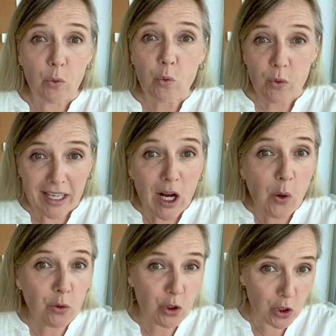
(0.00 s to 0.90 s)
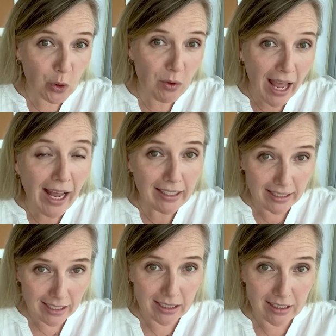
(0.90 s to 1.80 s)
we don't do that
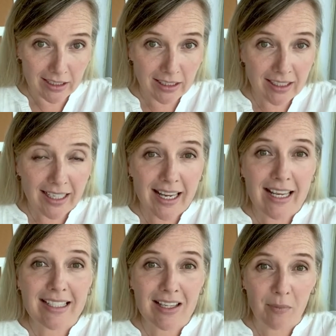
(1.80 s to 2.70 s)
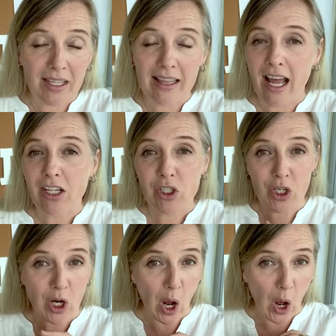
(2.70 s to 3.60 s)
here is something that
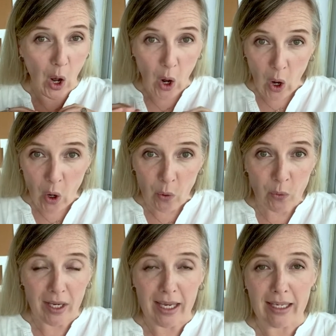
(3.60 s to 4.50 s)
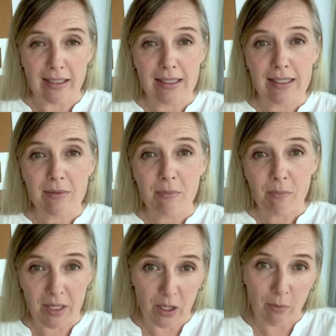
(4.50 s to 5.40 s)
should always
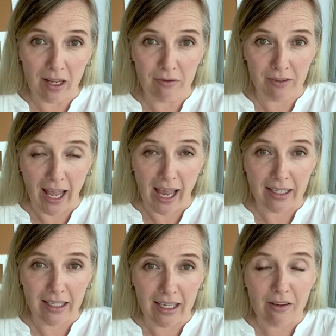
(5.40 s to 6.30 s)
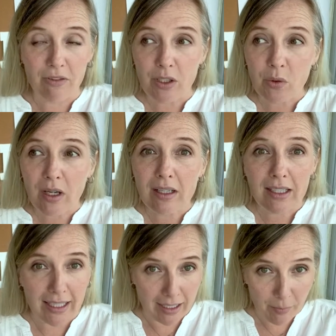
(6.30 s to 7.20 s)
be a red flag. If you
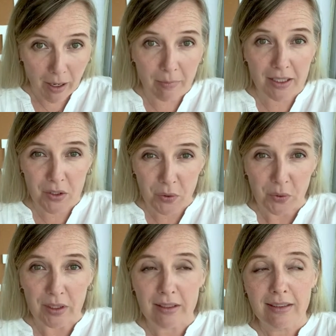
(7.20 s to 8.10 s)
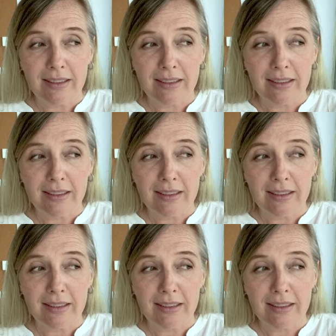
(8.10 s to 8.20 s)
are in a public school,